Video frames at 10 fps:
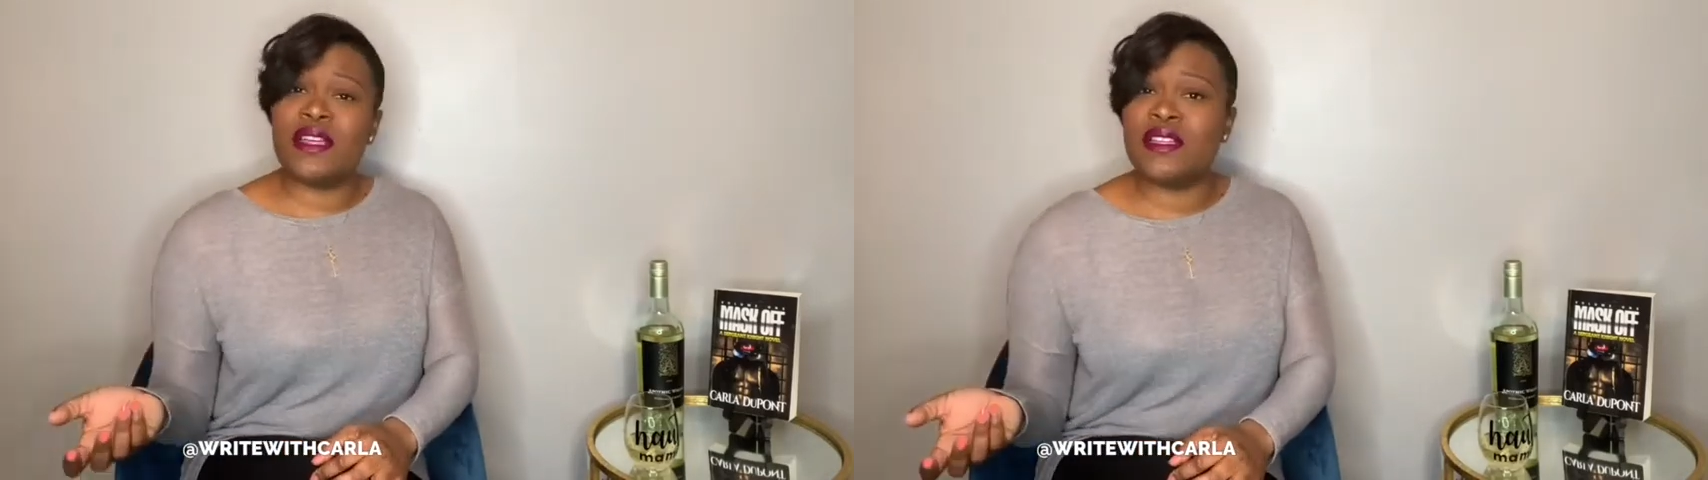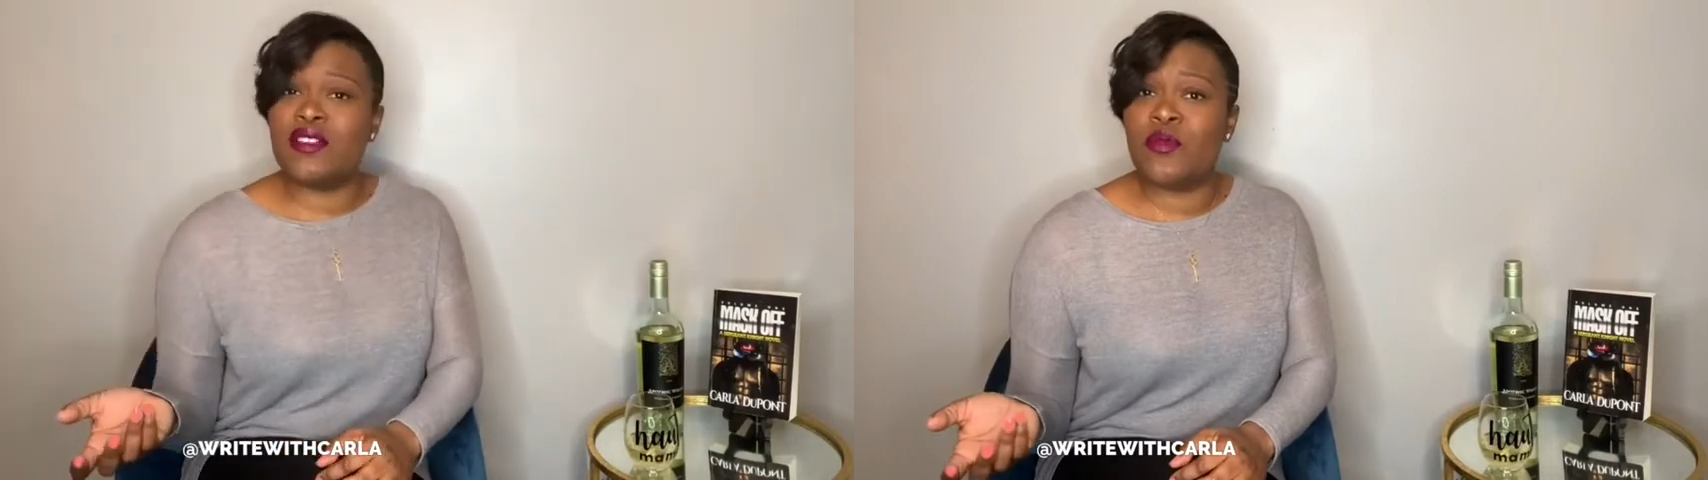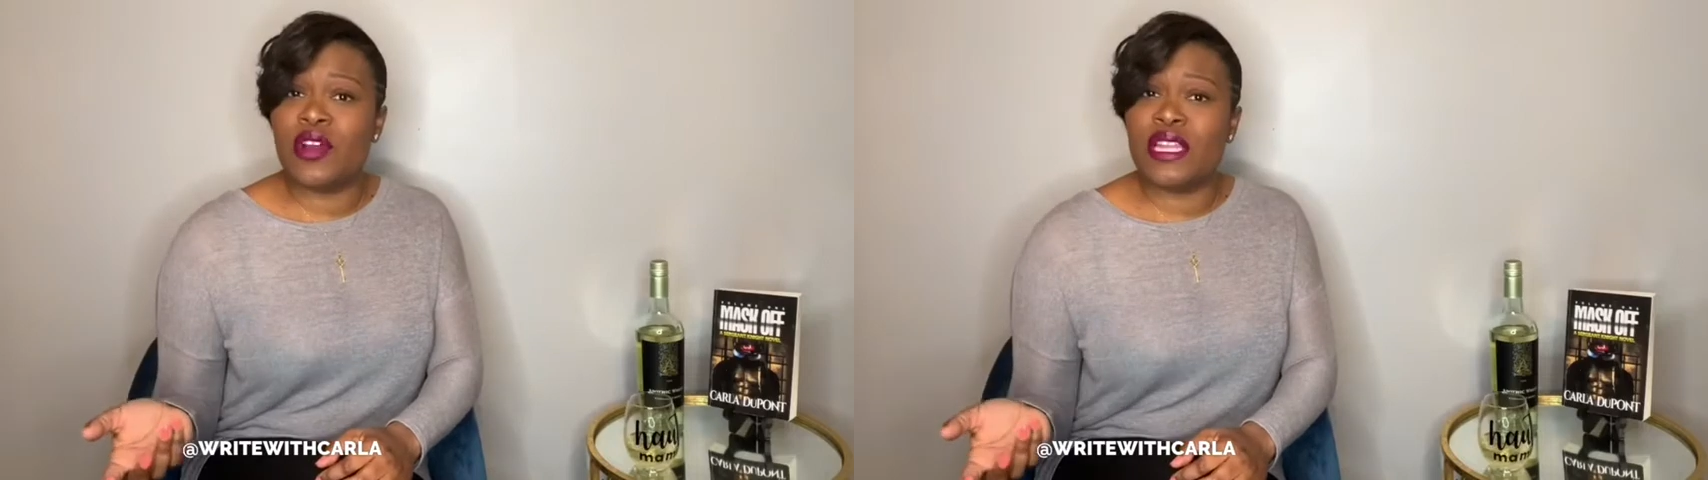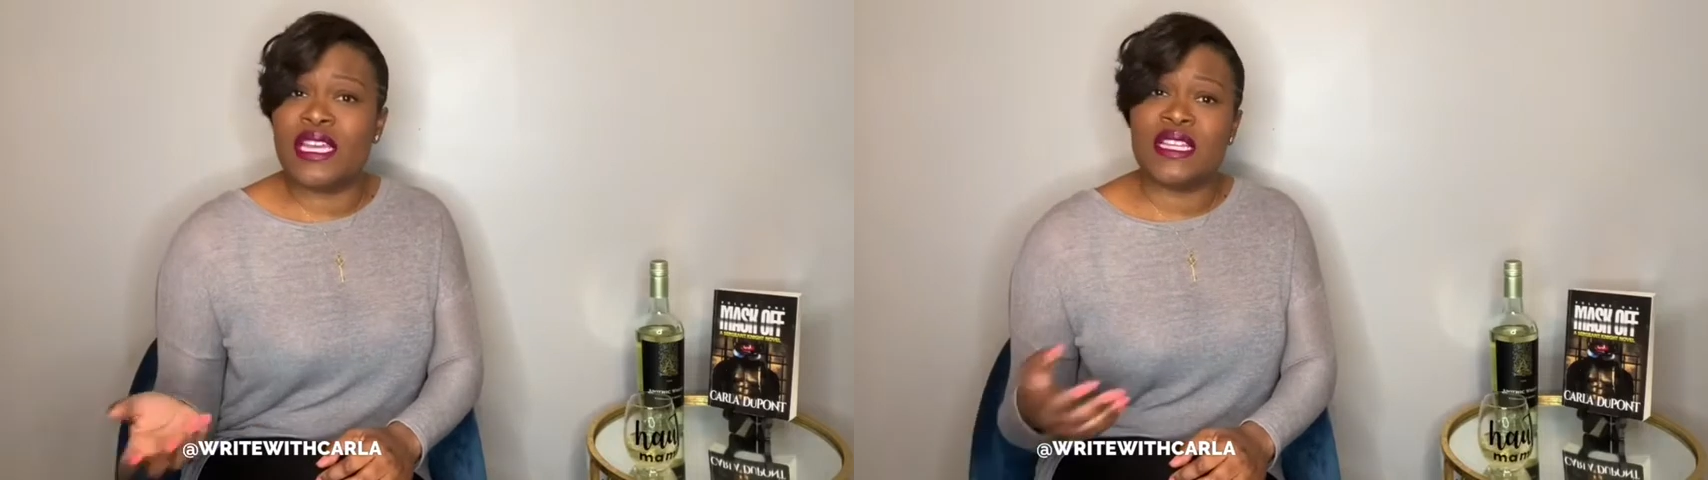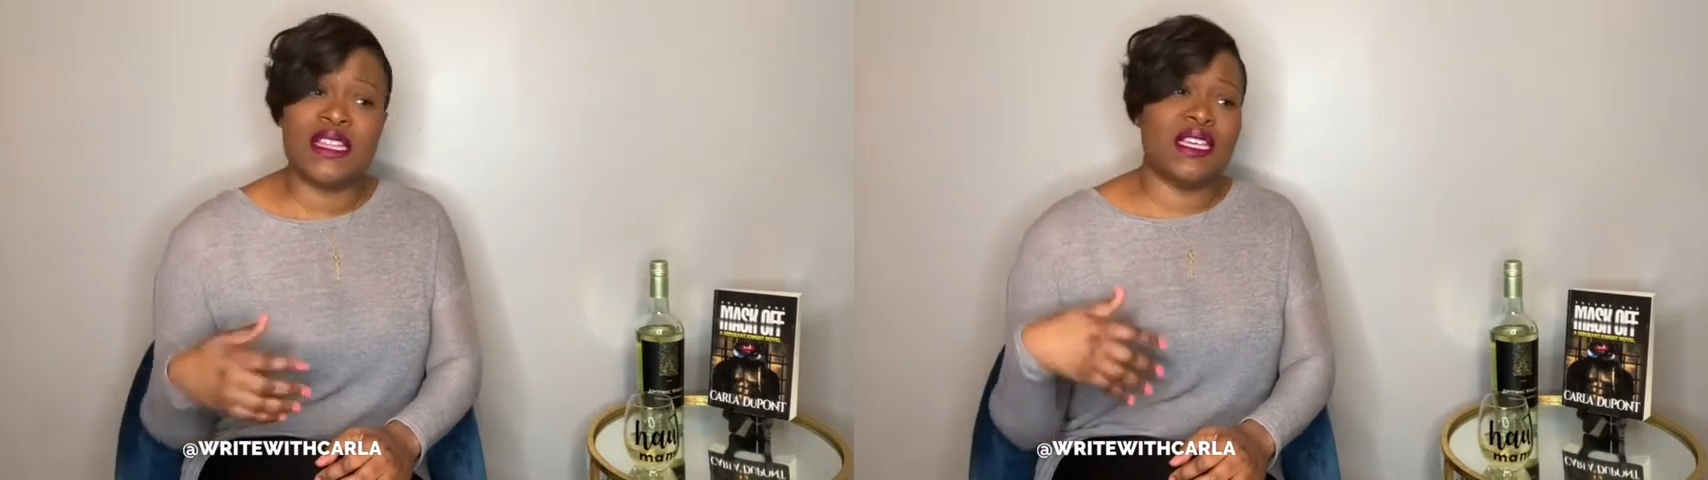a little more
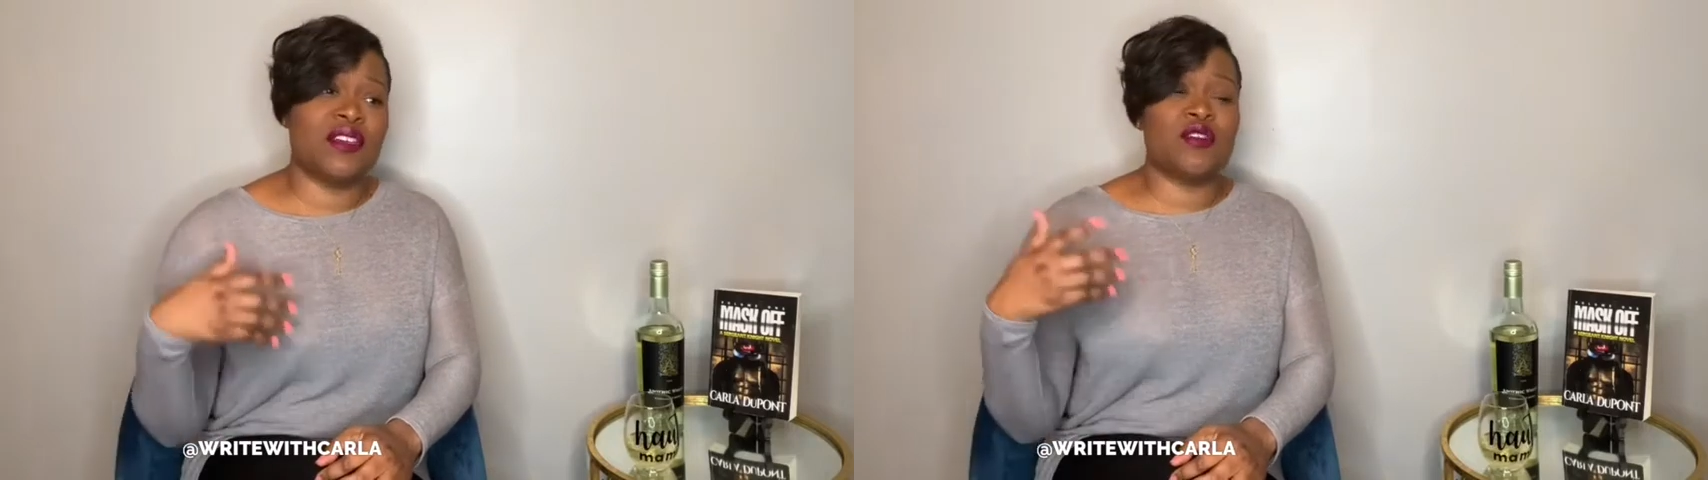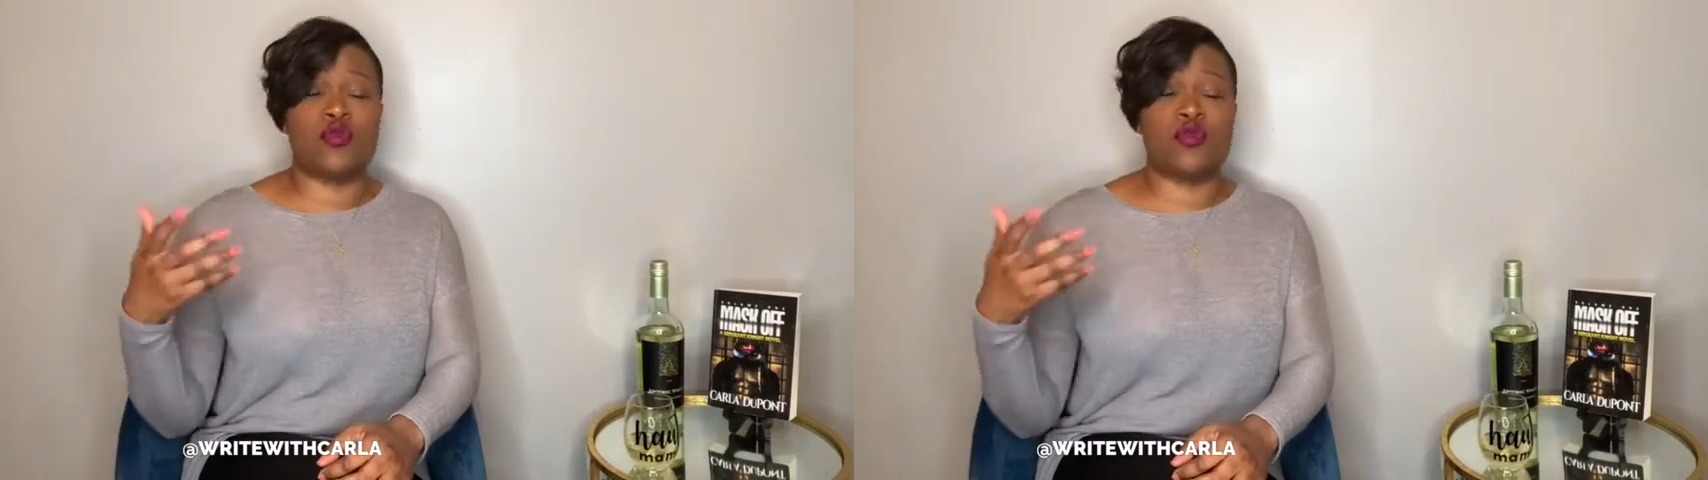lengthy,